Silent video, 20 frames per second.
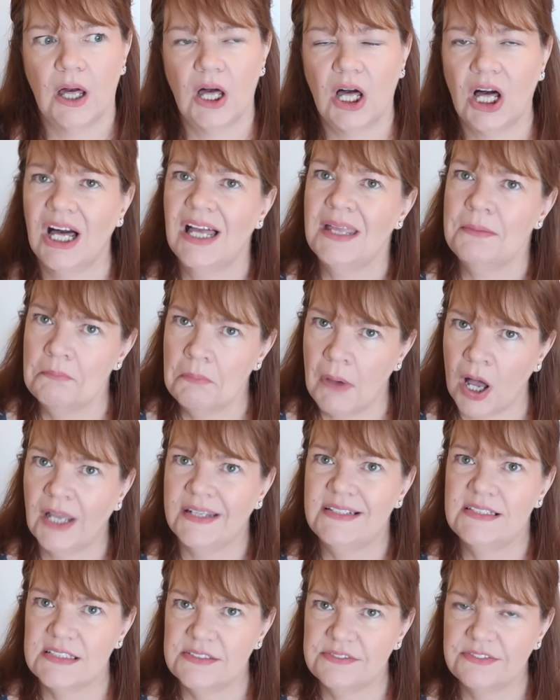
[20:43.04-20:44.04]
I
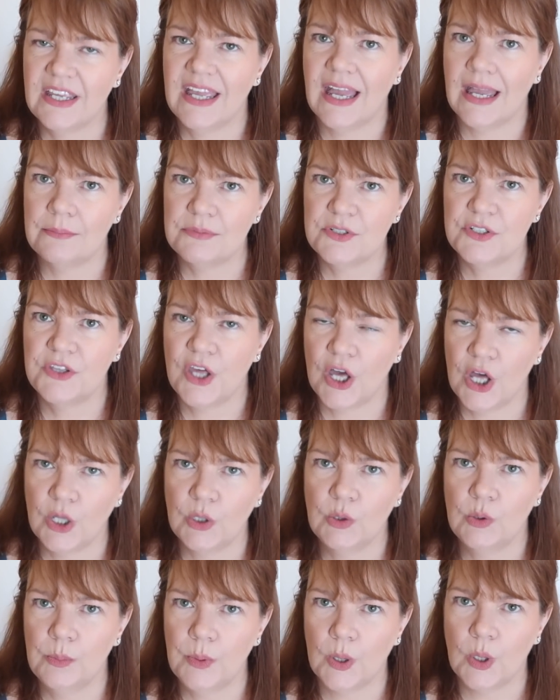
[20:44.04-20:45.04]
might have kept the
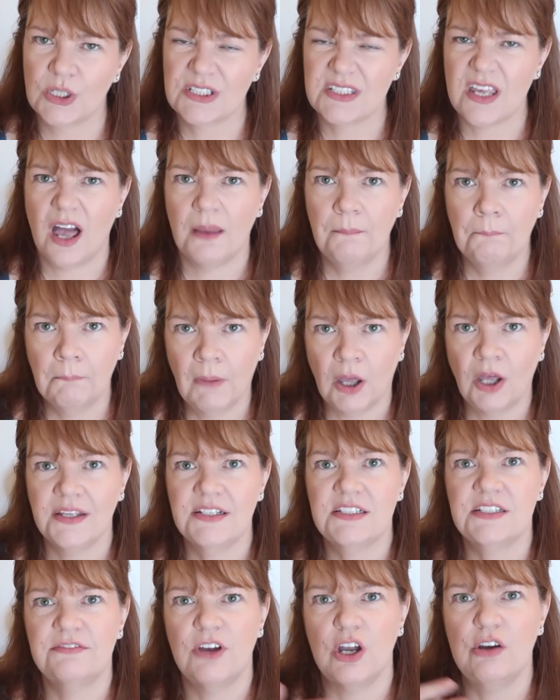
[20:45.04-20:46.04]
whole box. I
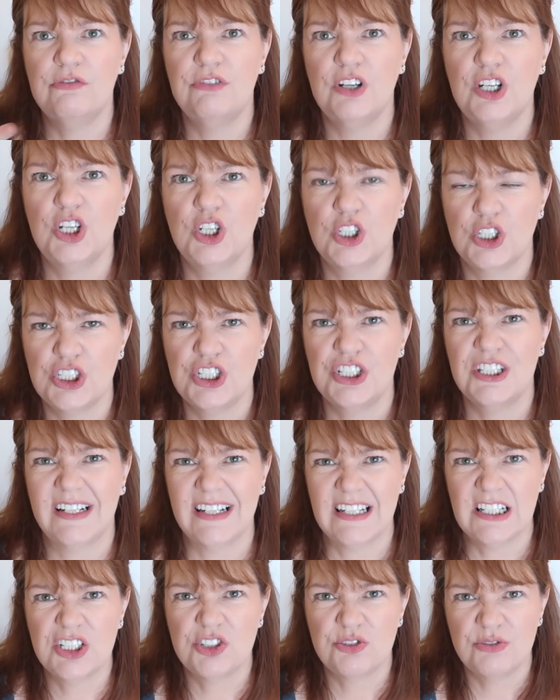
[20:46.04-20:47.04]
might have overlooked the
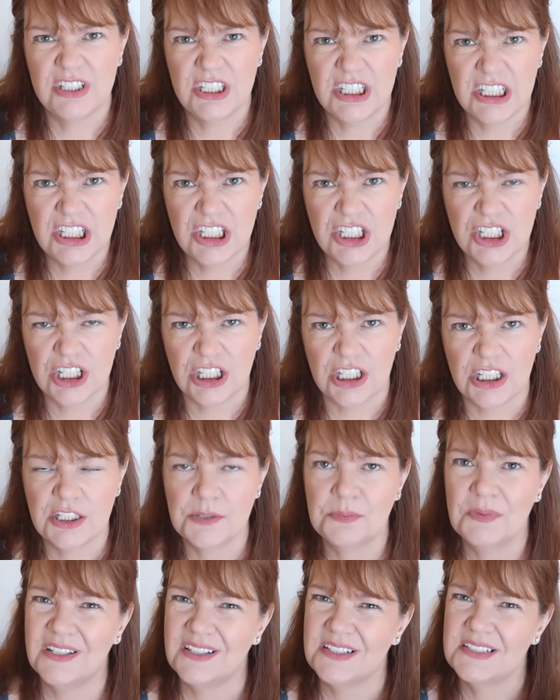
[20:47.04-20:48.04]
glittery
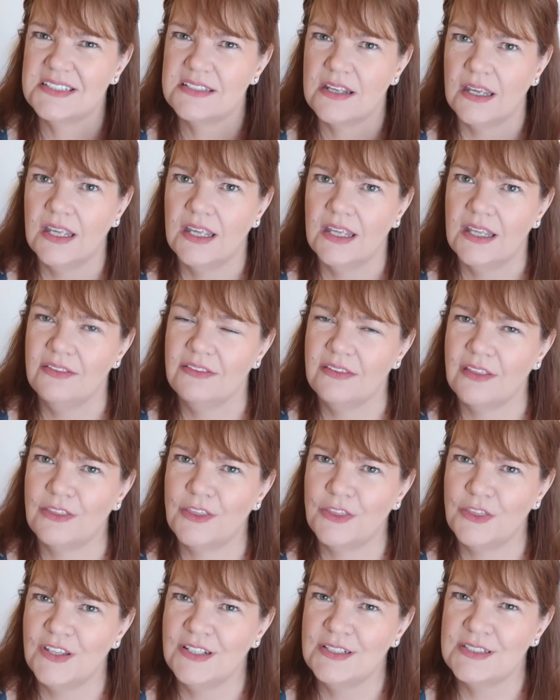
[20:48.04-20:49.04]
t-shirt because the
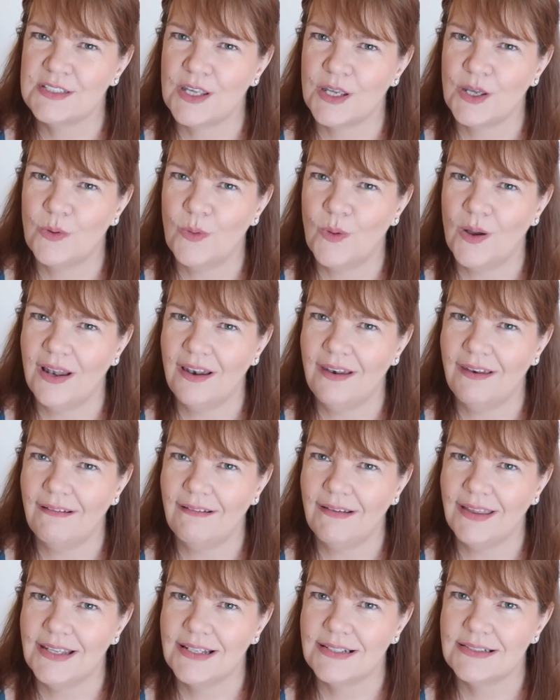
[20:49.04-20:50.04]
other things I quite
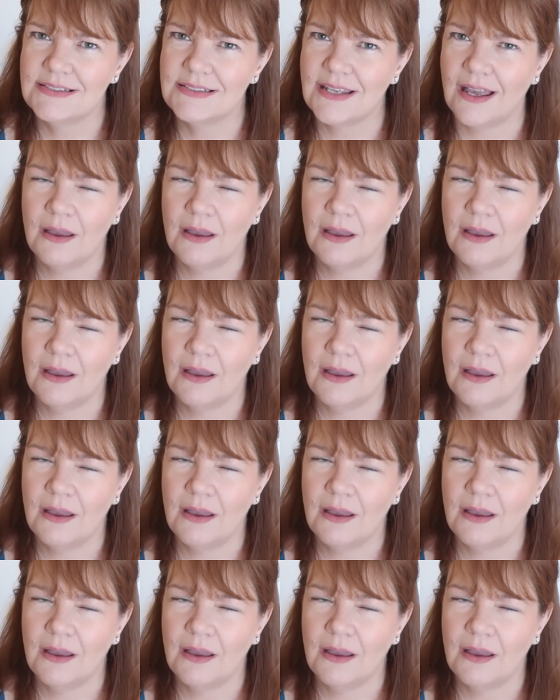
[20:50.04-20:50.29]
liked.